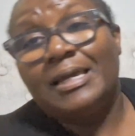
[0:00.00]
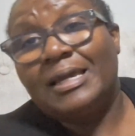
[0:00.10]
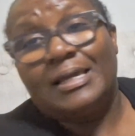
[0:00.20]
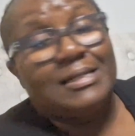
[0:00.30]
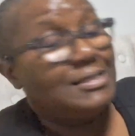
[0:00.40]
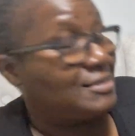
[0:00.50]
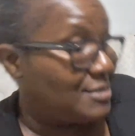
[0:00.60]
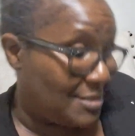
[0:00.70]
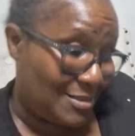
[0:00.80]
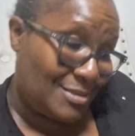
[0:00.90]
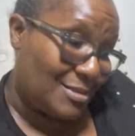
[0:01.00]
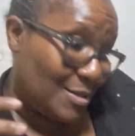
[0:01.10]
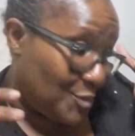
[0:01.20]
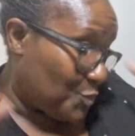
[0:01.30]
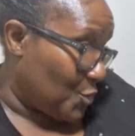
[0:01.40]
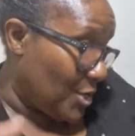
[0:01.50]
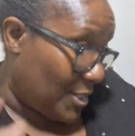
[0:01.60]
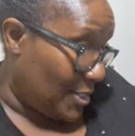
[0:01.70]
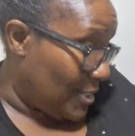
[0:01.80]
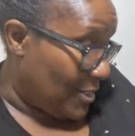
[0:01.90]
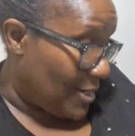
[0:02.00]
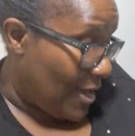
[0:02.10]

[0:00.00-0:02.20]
And I'm spread thin.